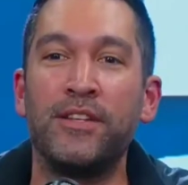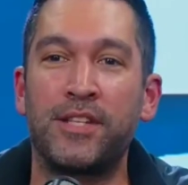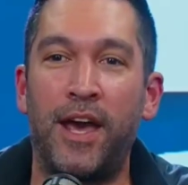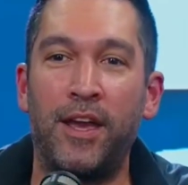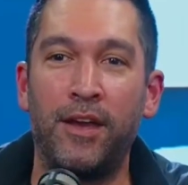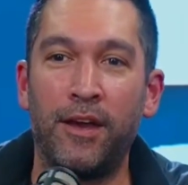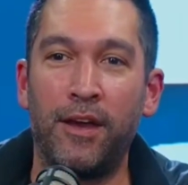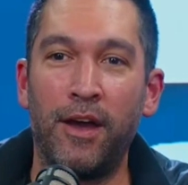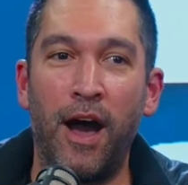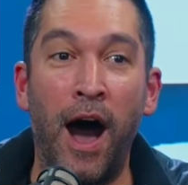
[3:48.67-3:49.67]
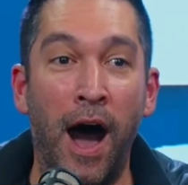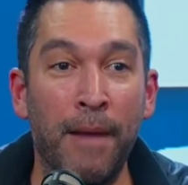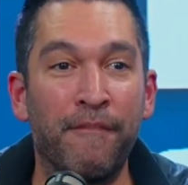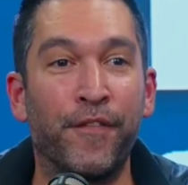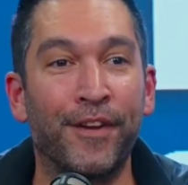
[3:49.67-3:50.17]
So what did he say?
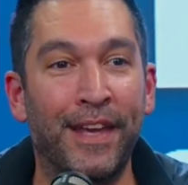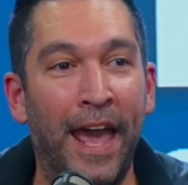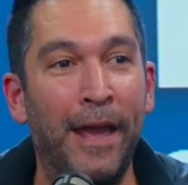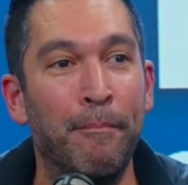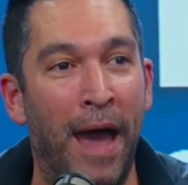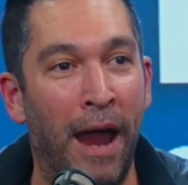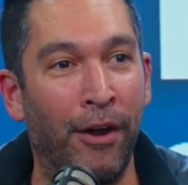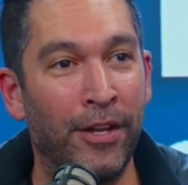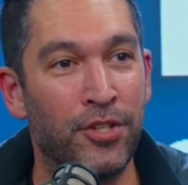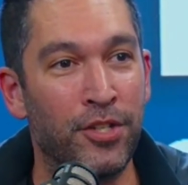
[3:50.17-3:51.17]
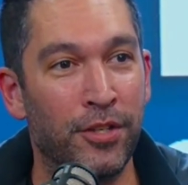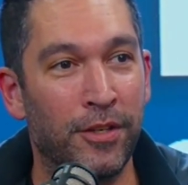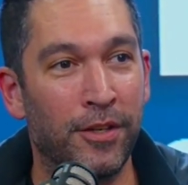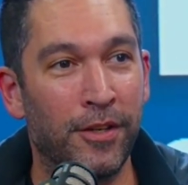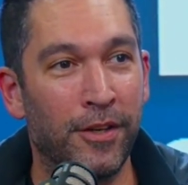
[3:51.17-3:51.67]
I'm for gay
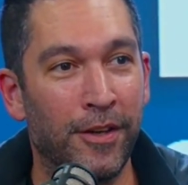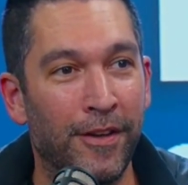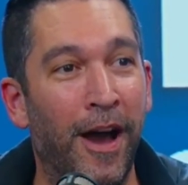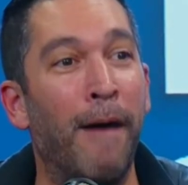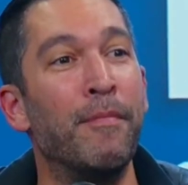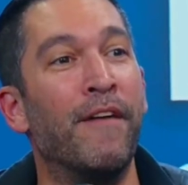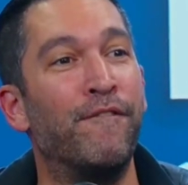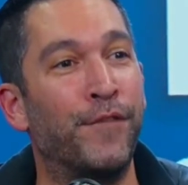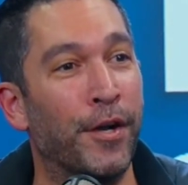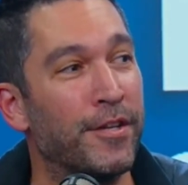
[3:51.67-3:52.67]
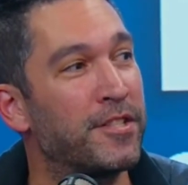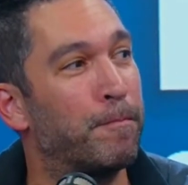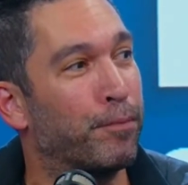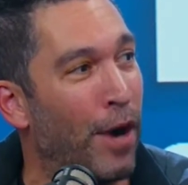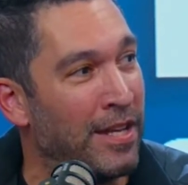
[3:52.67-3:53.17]
marriage. I'm the
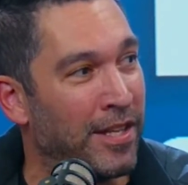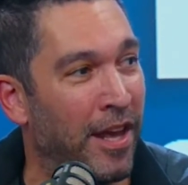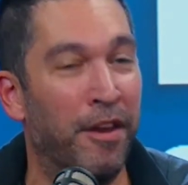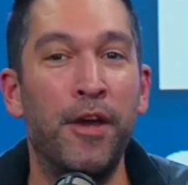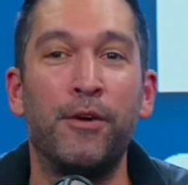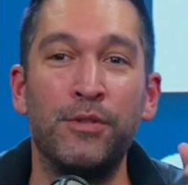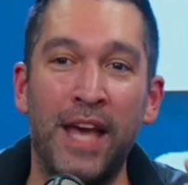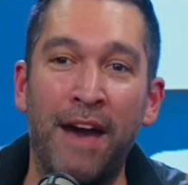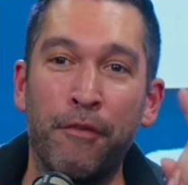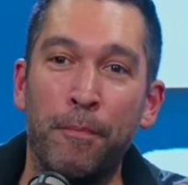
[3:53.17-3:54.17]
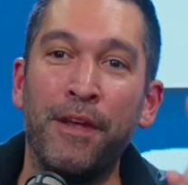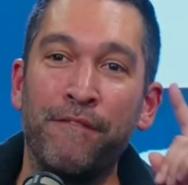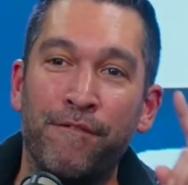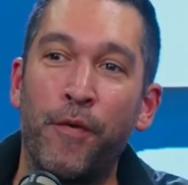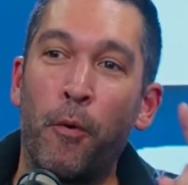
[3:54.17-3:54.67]
first right. president who's ever
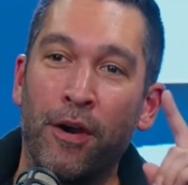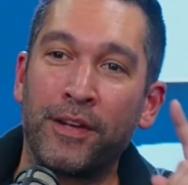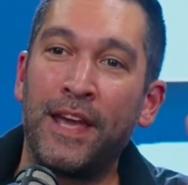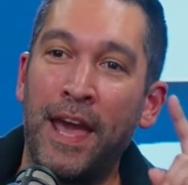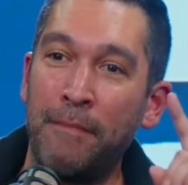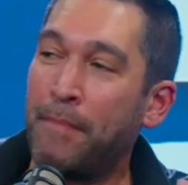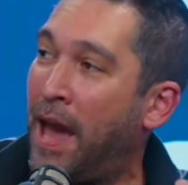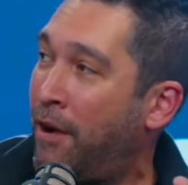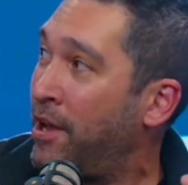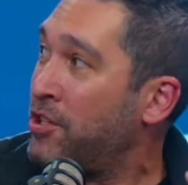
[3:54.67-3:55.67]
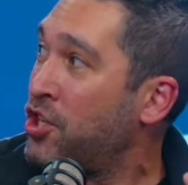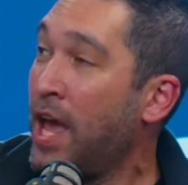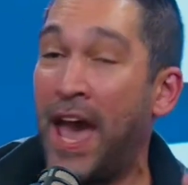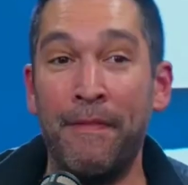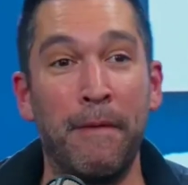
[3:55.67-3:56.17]
been for gay
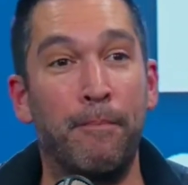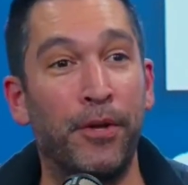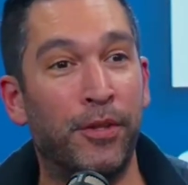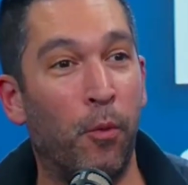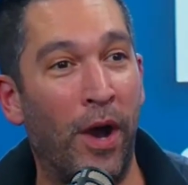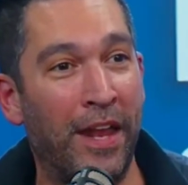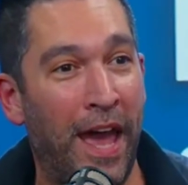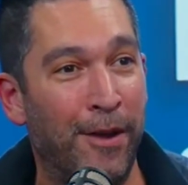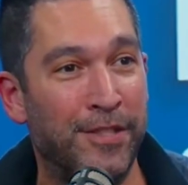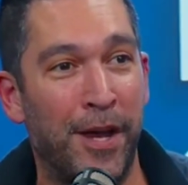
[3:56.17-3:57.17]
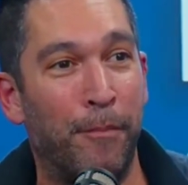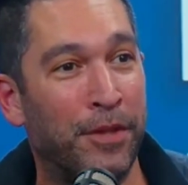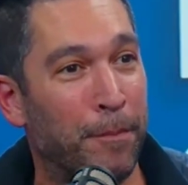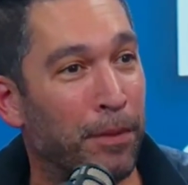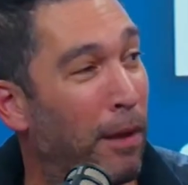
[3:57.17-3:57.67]
marriage. And they put the White House
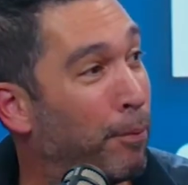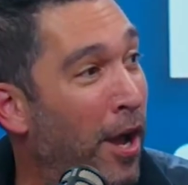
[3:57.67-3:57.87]
up with the